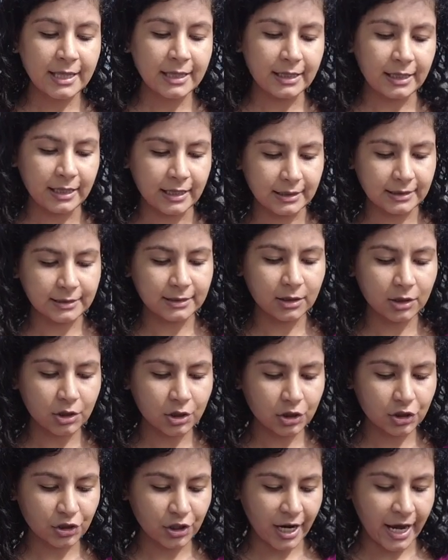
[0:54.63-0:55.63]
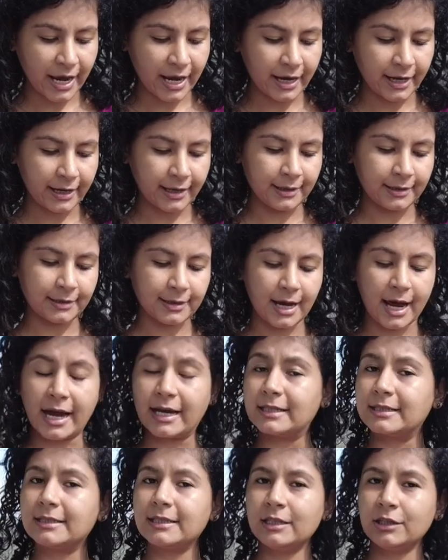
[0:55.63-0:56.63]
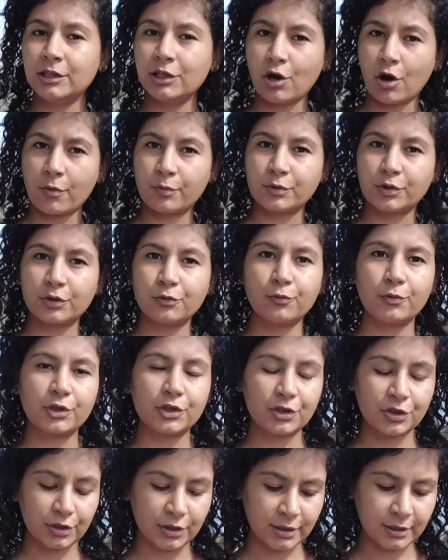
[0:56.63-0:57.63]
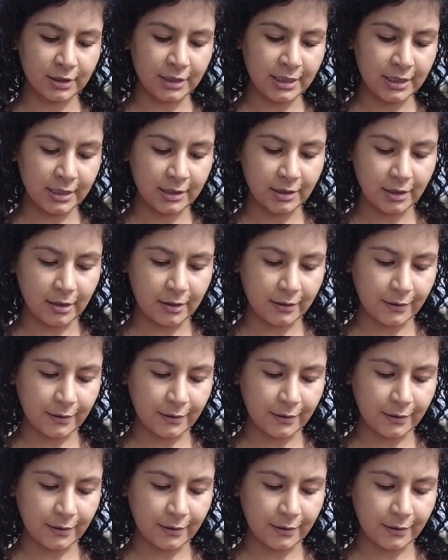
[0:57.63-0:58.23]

Then I search and I see the option, which is the